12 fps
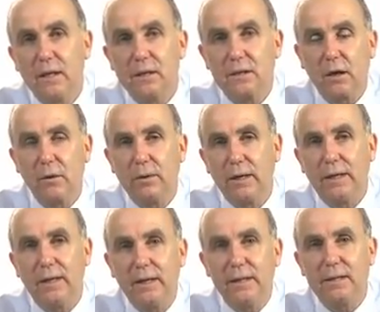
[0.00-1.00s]
So
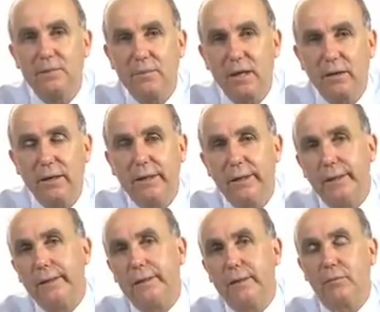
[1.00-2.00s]
in this period,
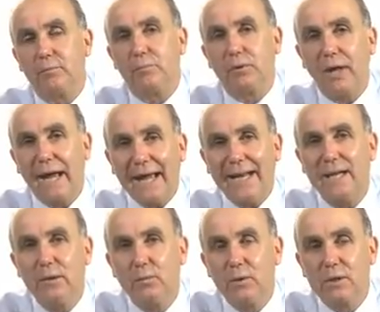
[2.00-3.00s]
planning